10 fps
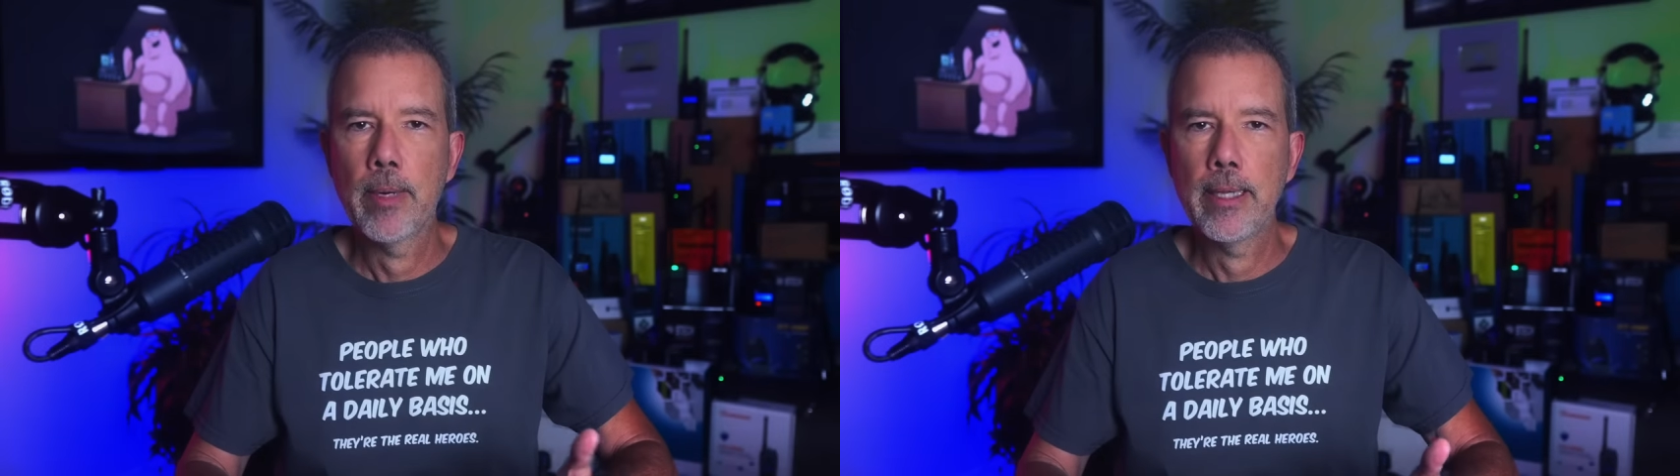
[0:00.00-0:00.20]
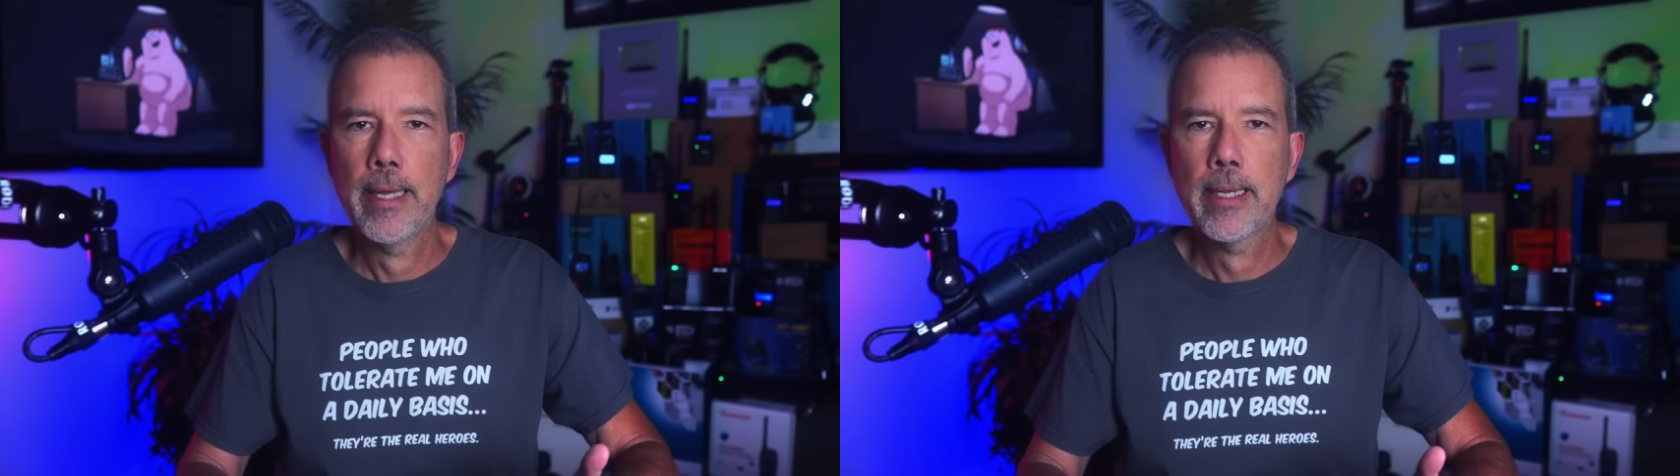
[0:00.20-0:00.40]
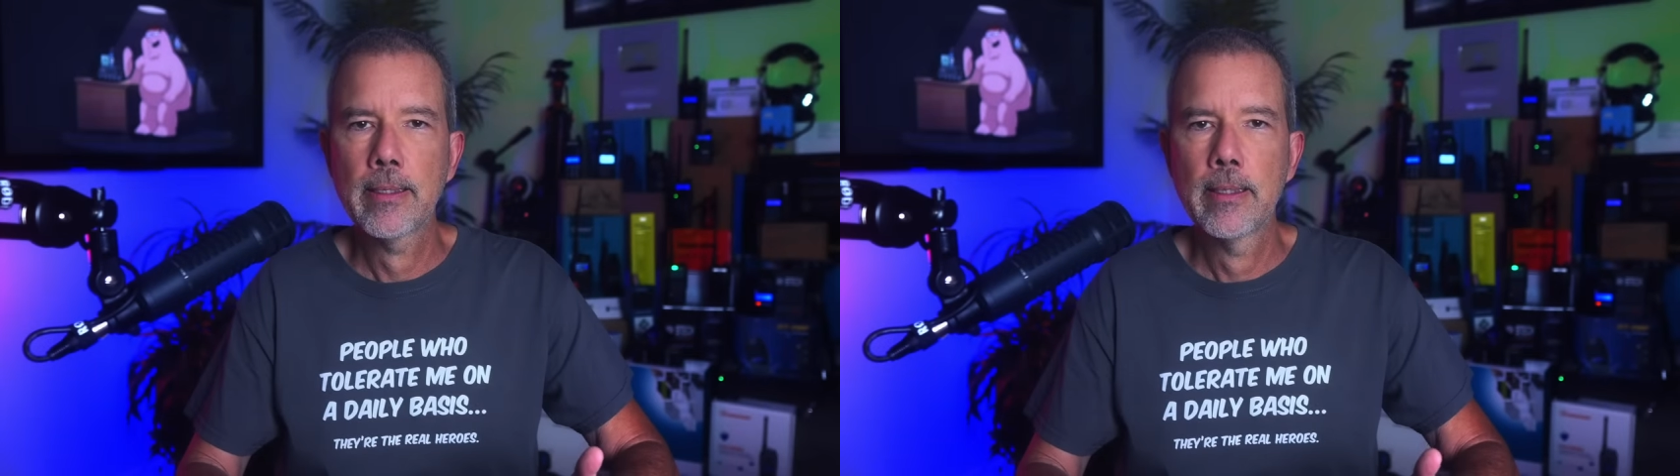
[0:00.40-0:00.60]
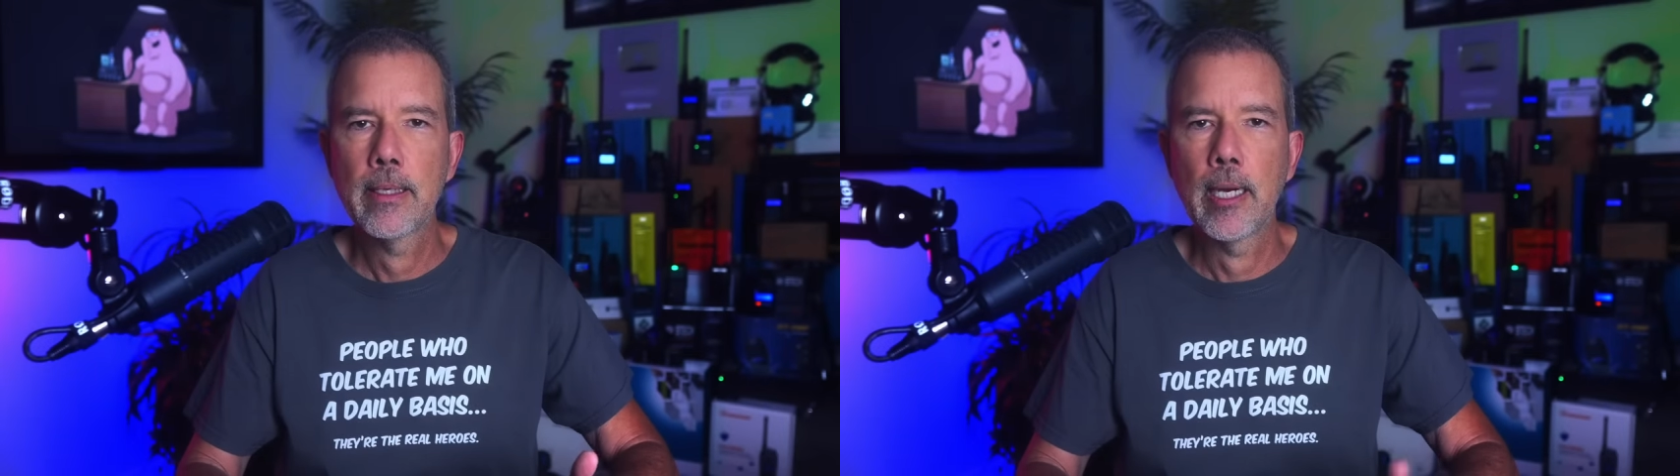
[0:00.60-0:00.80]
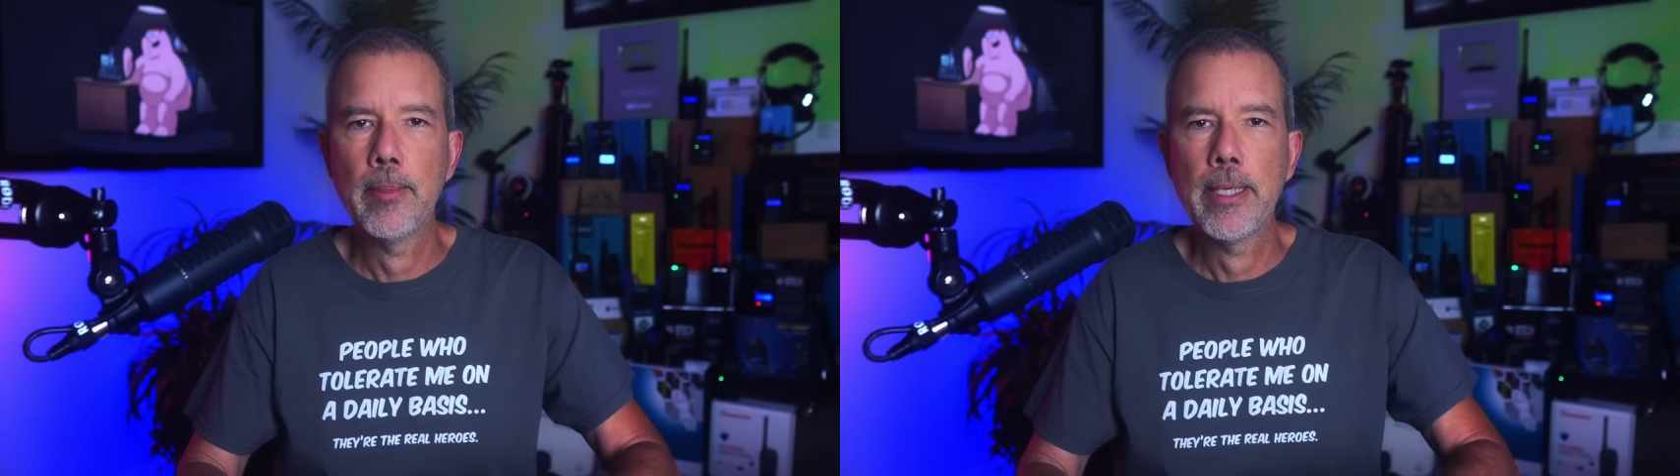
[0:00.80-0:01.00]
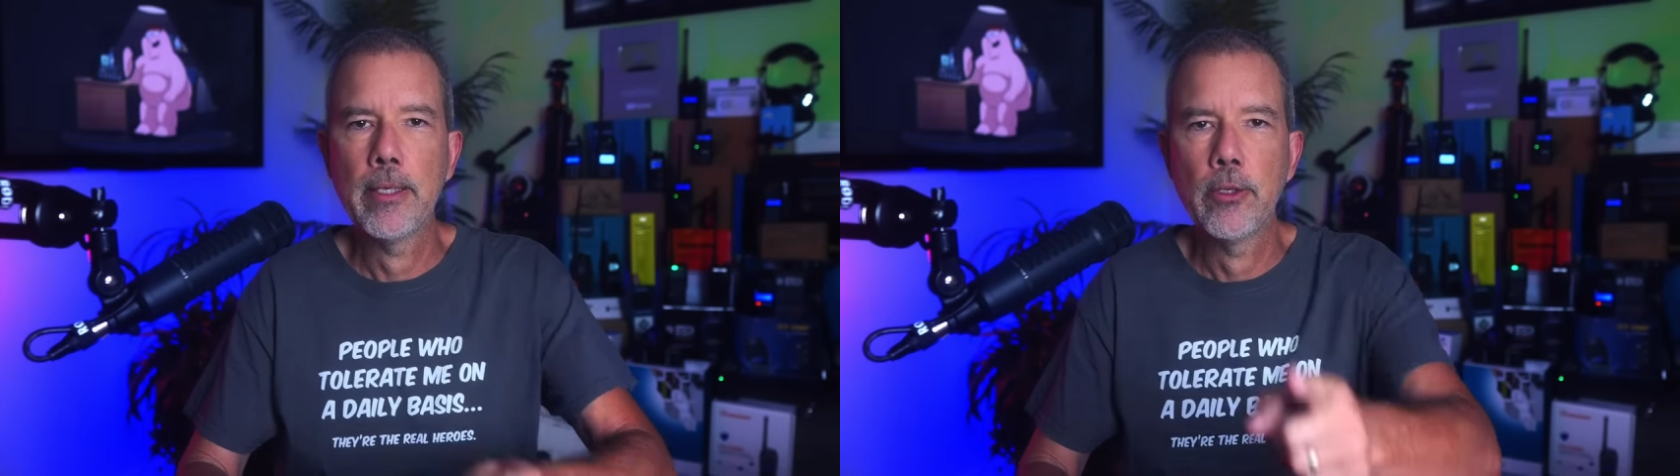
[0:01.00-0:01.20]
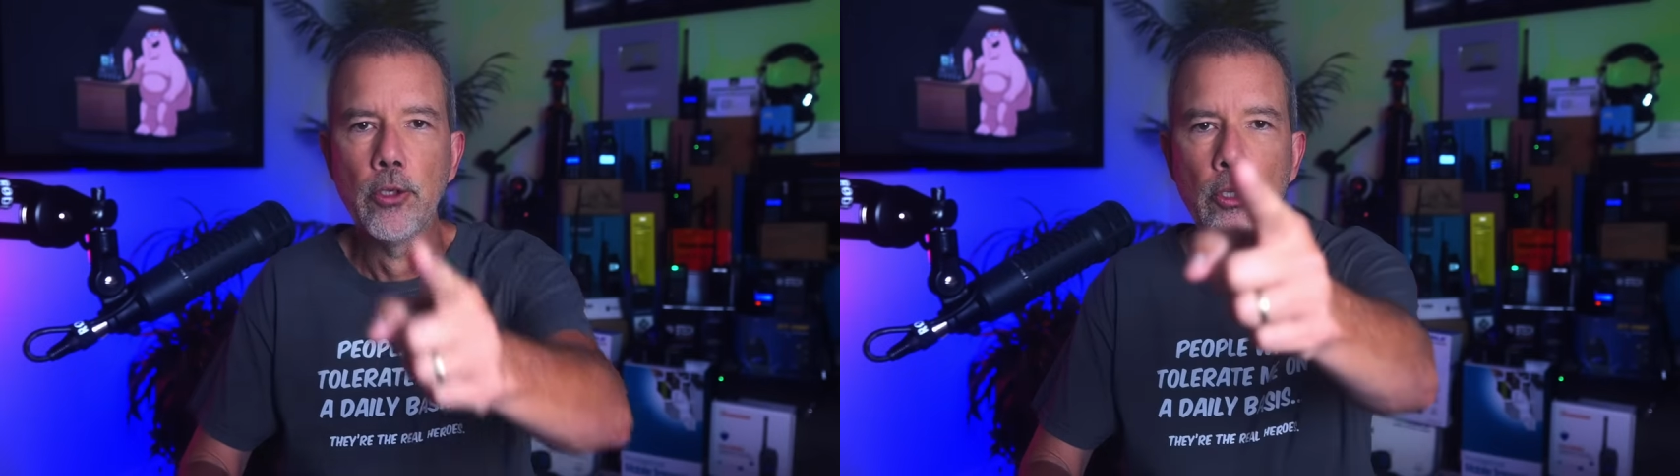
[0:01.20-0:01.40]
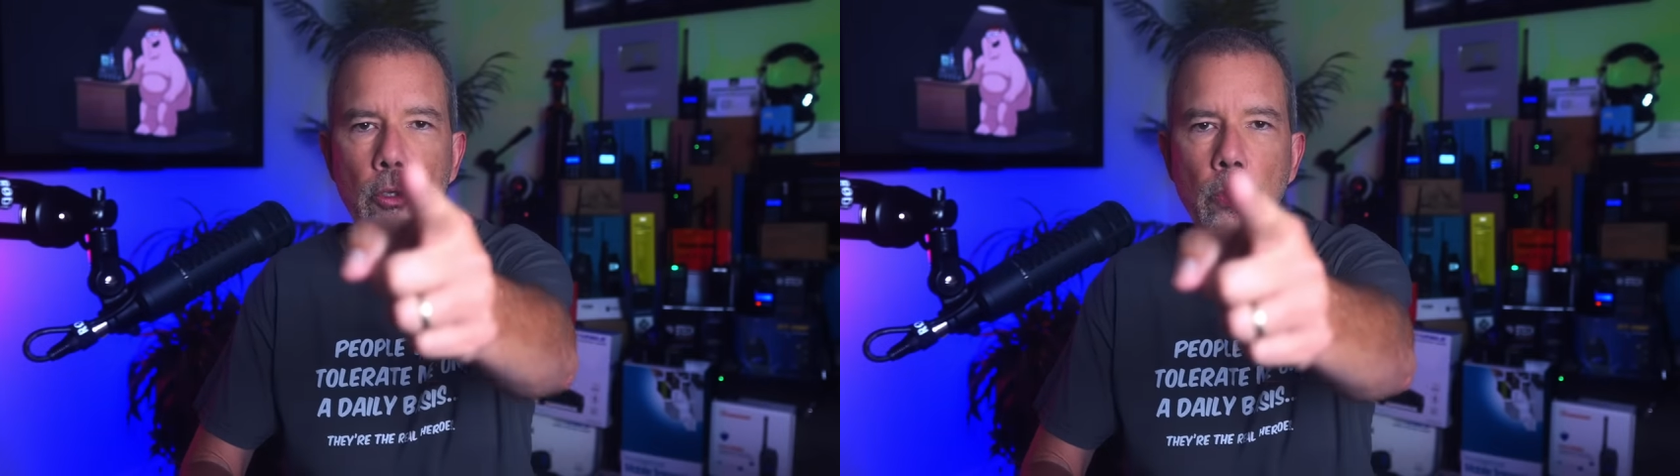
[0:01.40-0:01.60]
by that I mean
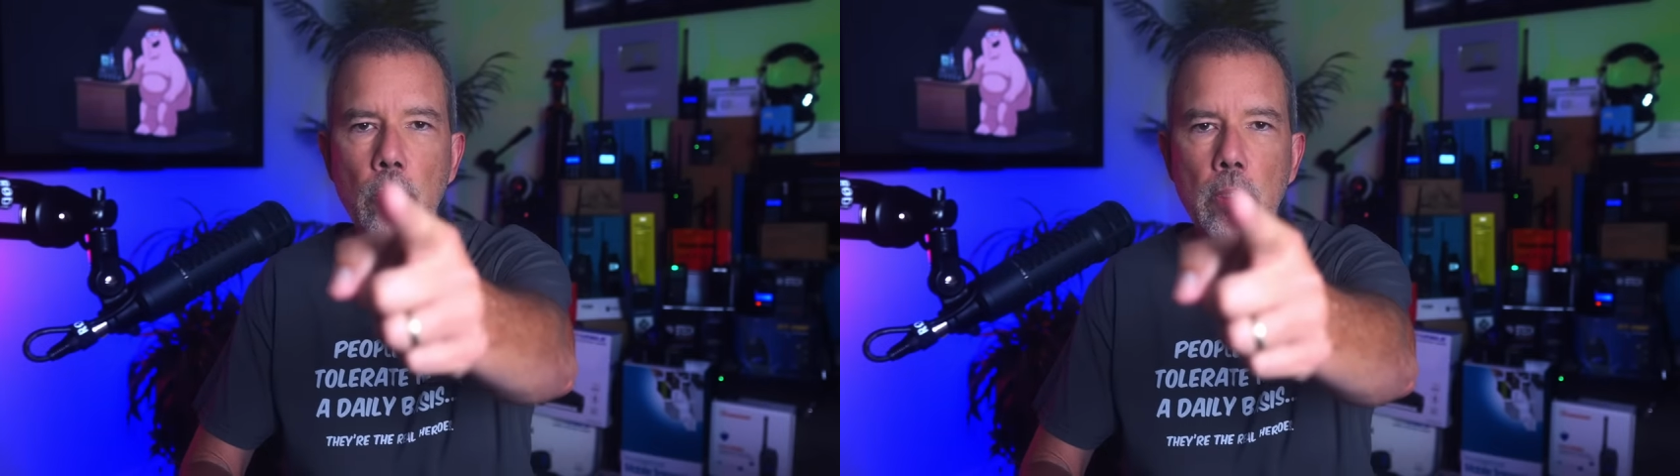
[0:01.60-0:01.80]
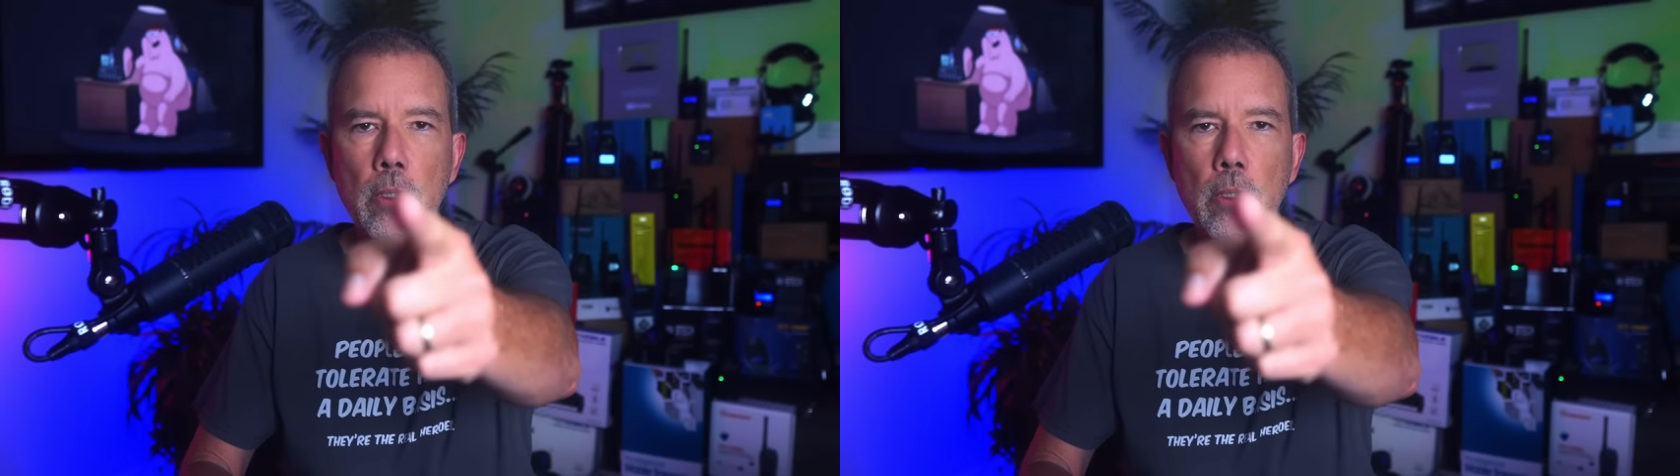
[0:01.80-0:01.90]
you